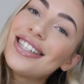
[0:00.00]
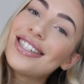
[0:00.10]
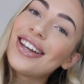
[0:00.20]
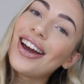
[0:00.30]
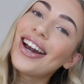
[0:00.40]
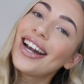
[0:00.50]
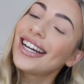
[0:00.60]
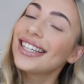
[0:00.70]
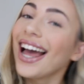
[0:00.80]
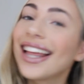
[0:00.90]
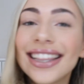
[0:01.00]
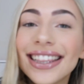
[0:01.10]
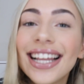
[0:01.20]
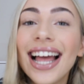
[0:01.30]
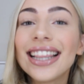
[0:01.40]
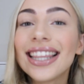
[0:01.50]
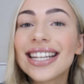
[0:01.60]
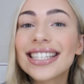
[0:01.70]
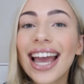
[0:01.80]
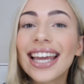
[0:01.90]
So yeah,
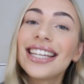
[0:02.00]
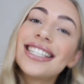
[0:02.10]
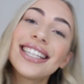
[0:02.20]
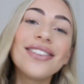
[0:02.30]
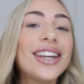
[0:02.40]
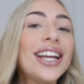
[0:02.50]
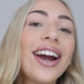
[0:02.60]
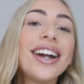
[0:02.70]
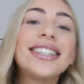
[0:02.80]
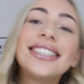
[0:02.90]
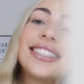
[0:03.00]
let's get into the video.